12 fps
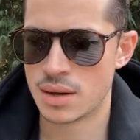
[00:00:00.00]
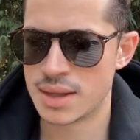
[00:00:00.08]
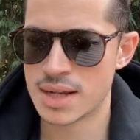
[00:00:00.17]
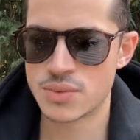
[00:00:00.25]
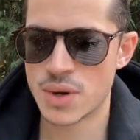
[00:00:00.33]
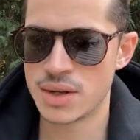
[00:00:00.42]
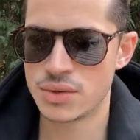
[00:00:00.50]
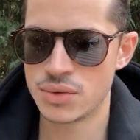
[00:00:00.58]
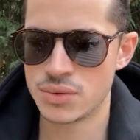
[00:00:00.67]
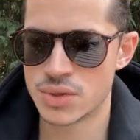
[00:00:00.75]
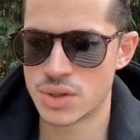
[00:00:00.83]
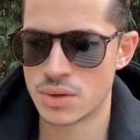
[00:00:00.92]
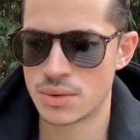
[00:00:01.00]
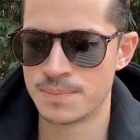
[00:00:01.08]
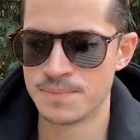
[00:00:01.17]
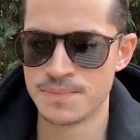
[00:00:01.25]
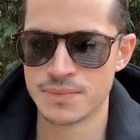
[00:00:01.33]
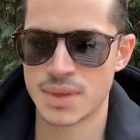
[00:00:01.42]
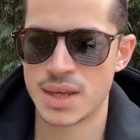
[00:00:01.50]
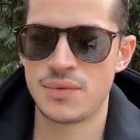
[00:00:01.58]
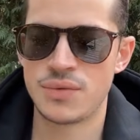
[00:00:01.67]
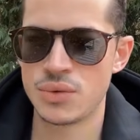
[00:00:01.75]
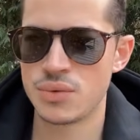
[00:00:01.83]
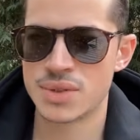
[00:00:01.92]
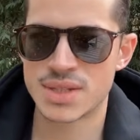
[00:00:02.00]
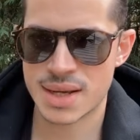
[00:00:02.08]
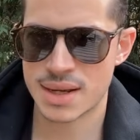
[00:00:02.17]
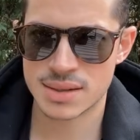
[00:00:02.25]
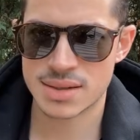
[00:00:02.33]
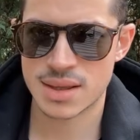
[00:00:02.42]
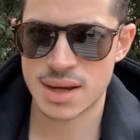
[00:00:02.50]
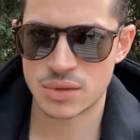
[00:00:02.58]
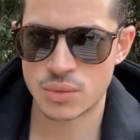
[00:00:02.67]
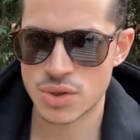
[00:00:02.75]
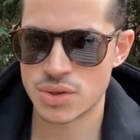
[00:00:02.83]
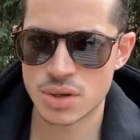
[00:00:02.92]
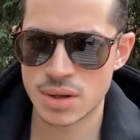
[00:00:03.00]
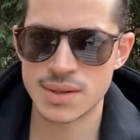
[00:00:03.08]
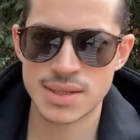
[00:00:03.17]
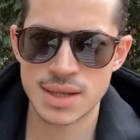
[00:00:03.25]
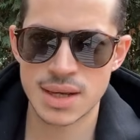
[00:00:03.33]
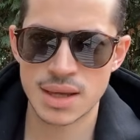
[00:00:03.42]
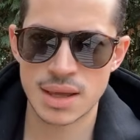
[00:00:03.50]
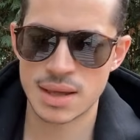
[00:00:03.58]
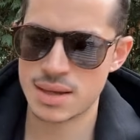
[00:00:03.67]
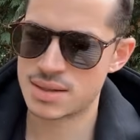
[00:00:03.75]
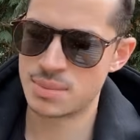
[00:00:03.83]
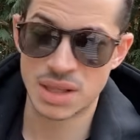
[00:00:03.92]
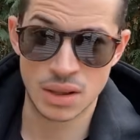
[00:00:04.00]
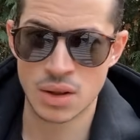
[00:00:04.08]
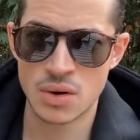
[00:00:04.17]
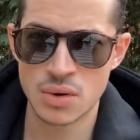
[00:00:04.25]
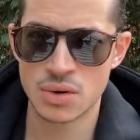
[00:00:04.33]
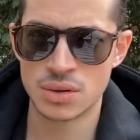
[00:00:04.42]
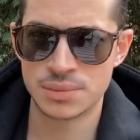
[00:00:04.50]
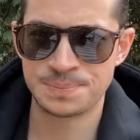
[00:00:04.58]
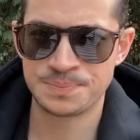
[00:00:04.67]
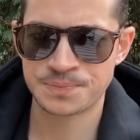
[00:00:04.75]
That's what I do. So if you sense that what you're going to say is a bit longer,